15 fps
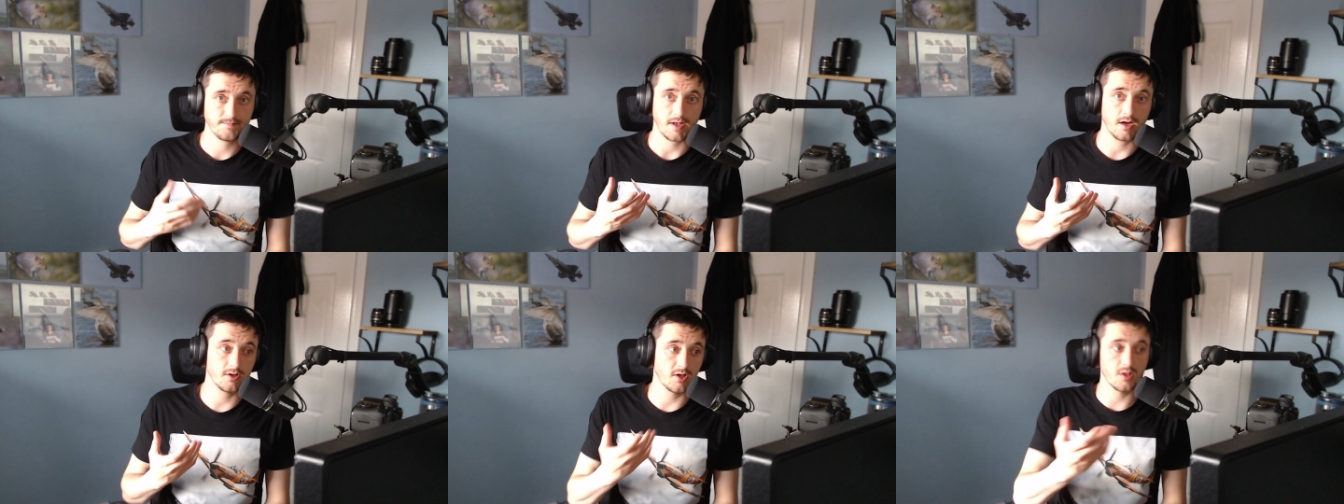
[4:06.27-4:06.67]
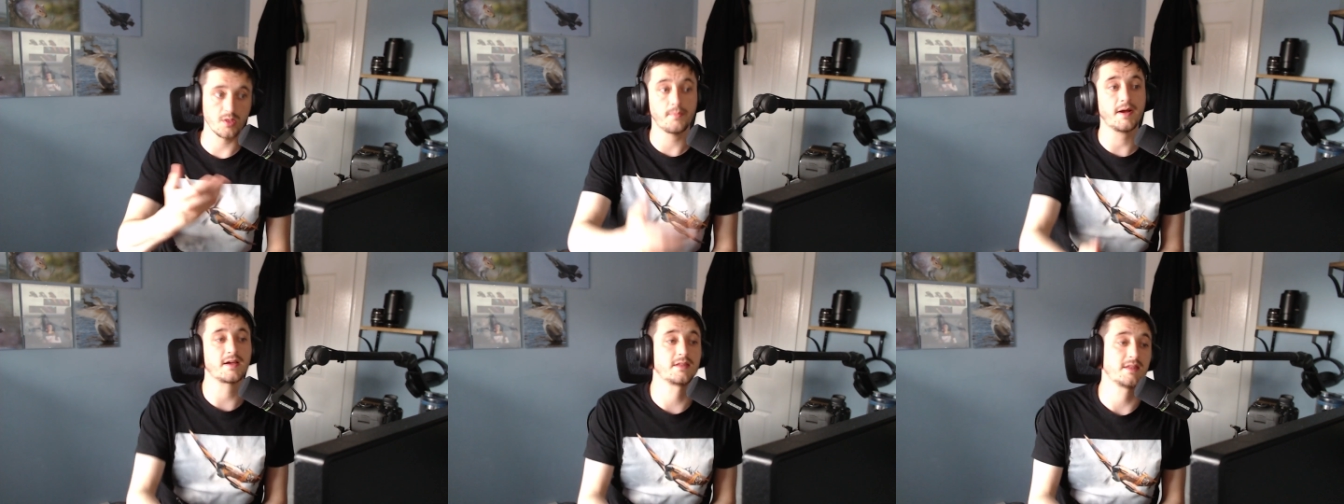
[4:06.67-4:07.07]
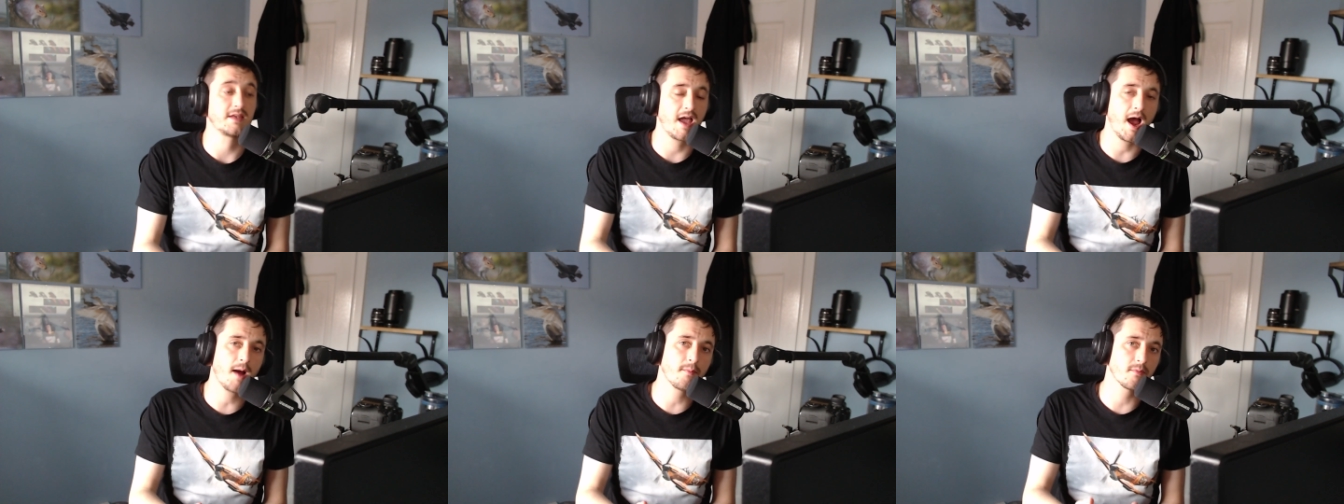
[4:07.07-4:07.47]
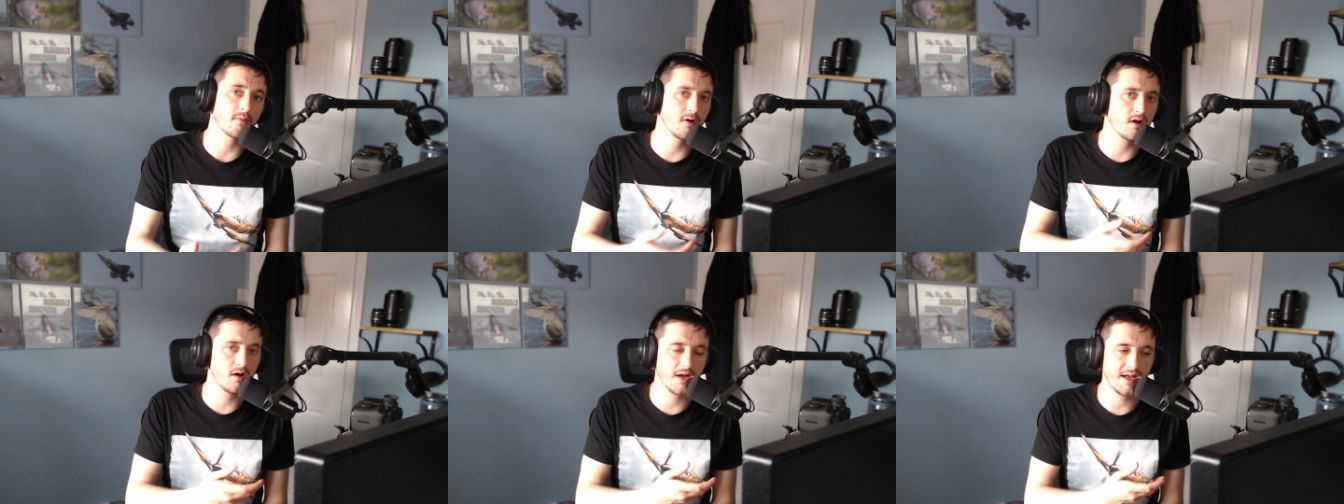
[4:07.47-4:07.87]
And on the back of the
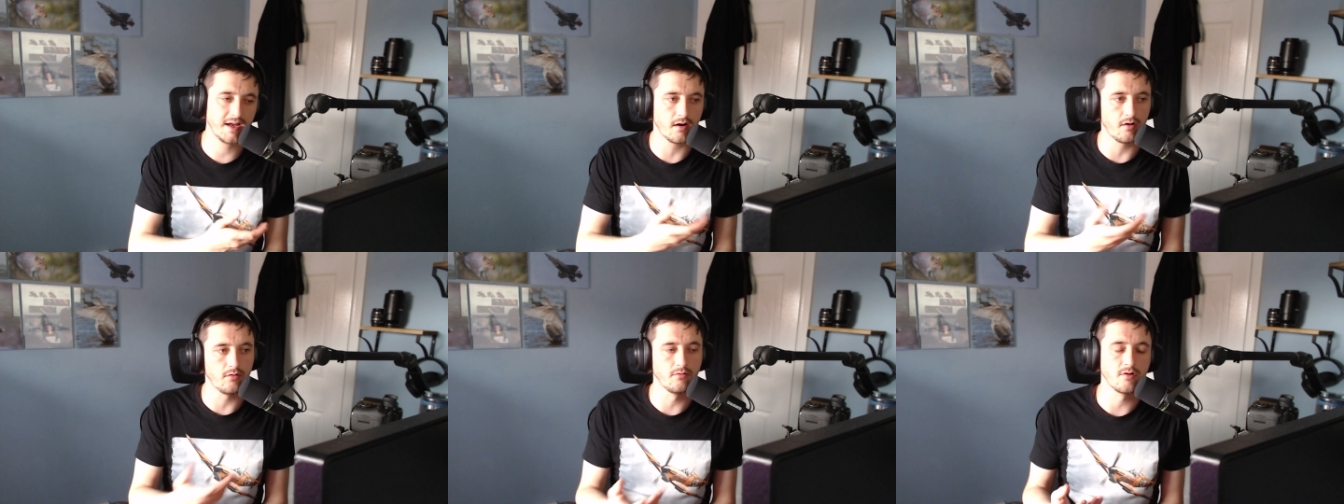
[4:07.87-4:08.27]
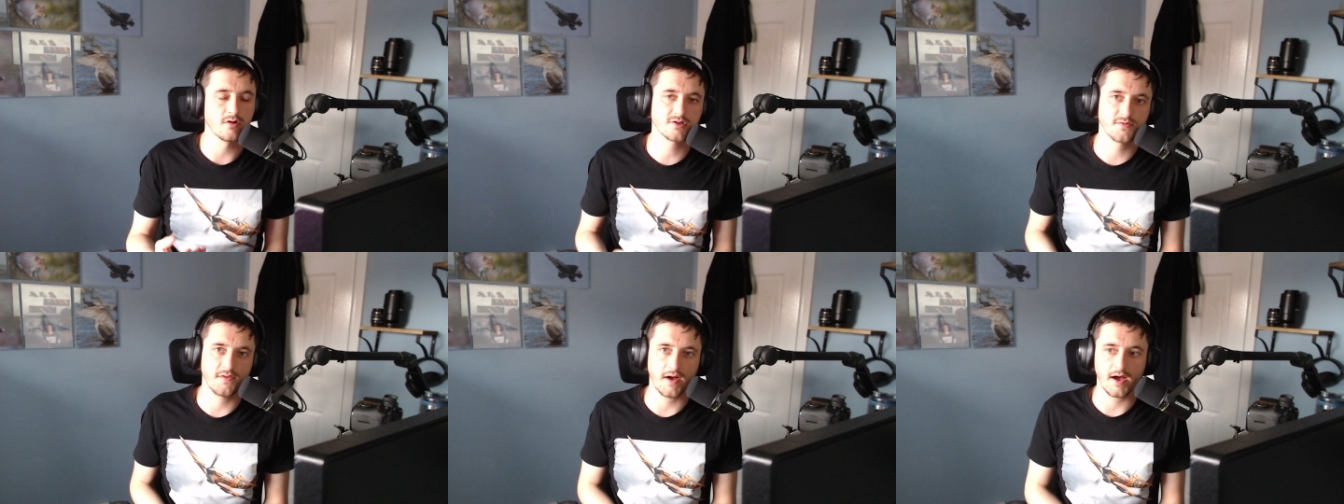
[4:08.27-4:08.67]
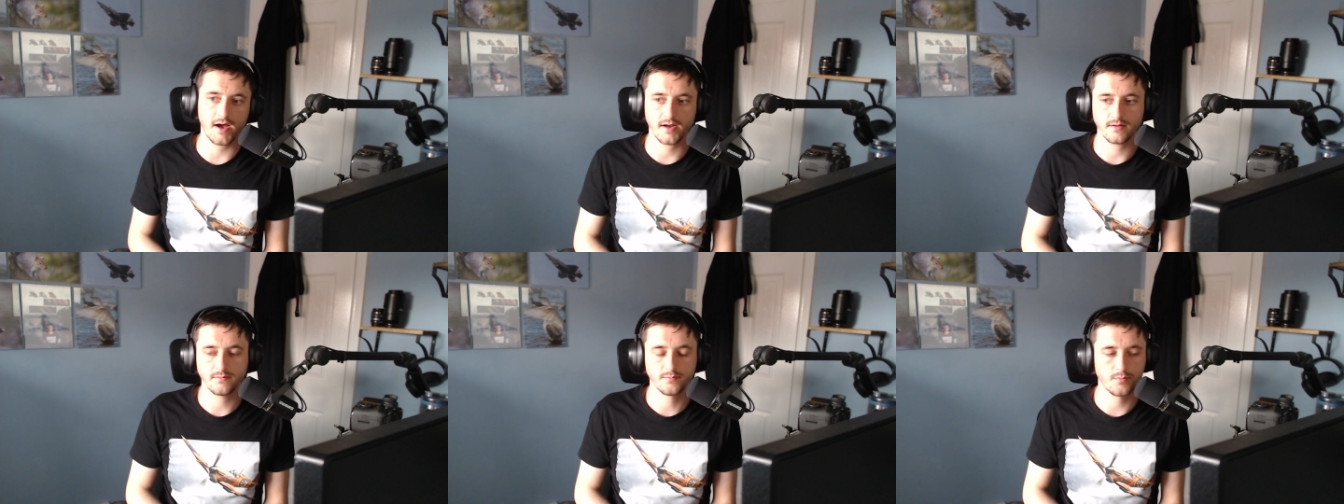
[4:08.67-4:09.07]
camera, it all looks fine.